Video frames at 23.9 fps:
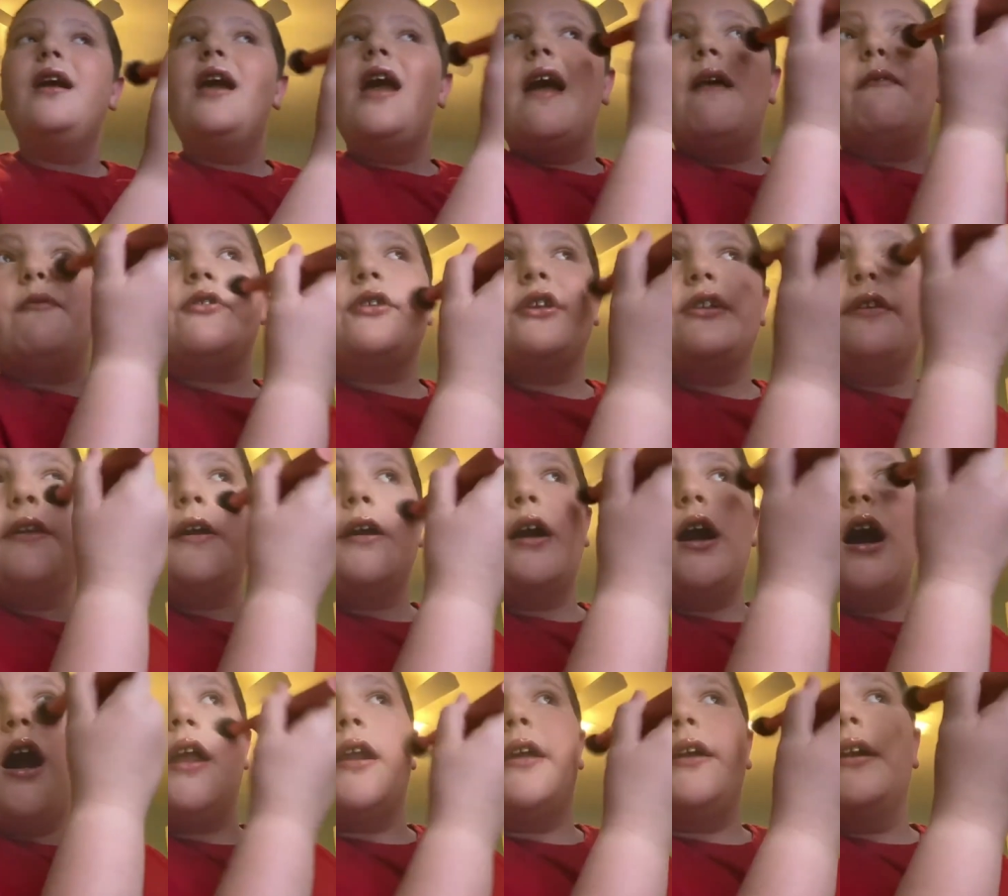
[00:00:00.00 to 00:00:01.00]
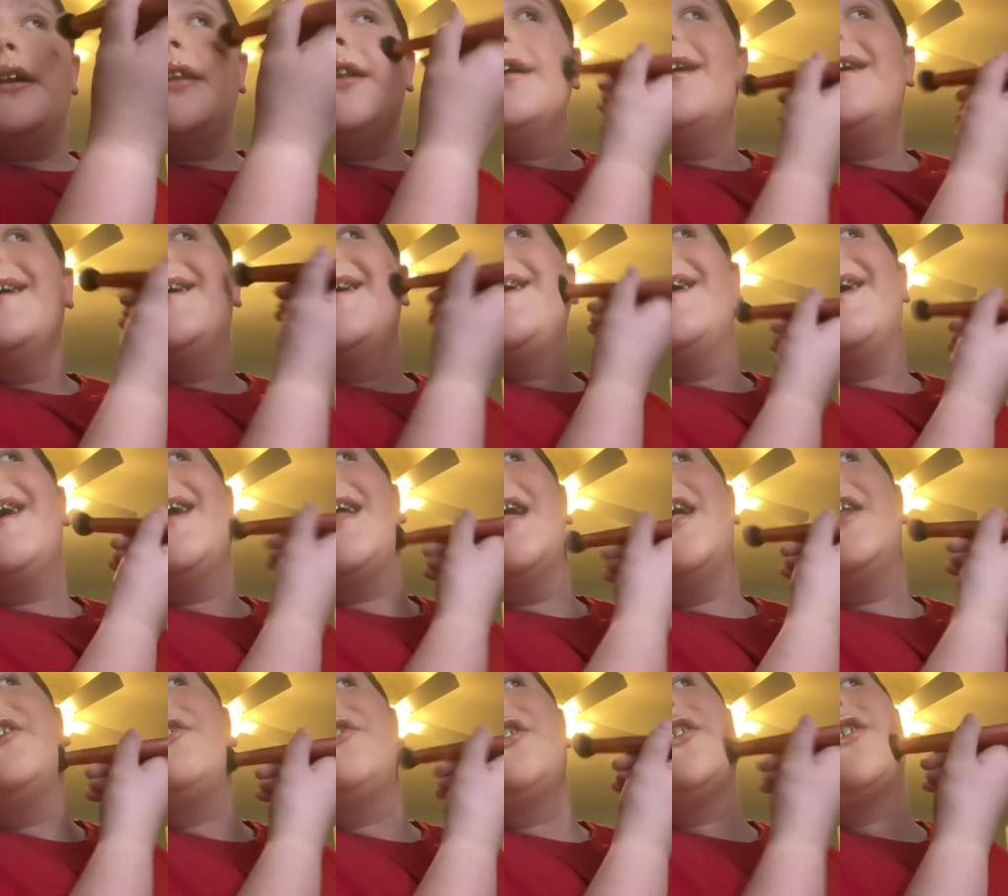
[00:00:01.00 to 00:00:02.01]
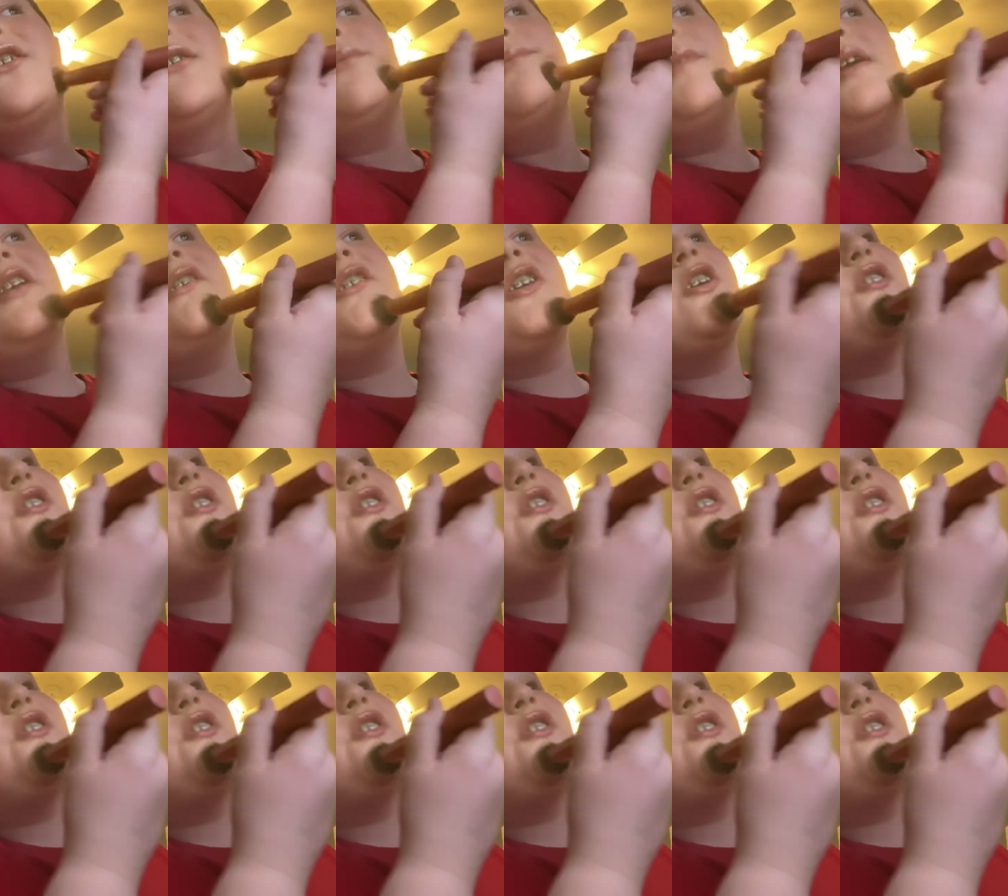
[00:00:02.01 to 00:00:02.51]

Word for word: ever since I got it. And it's just amazing